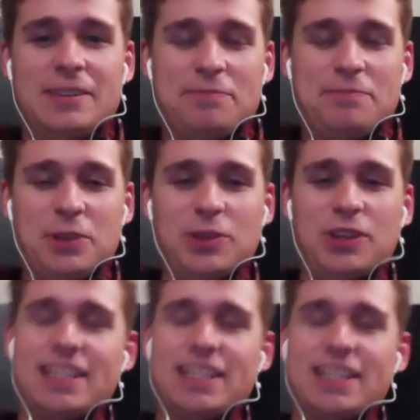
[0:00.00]

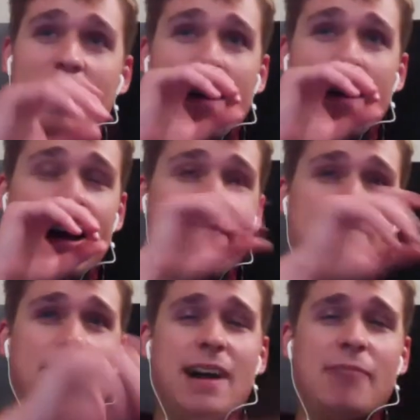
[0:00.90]
look that up.
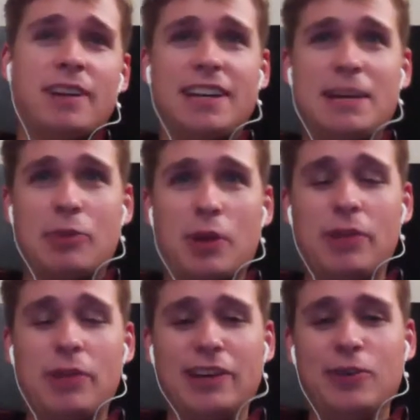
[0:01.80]
I'm gonna keep
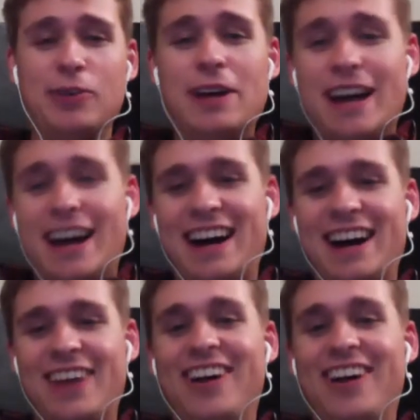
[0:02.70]
ripping you. Um,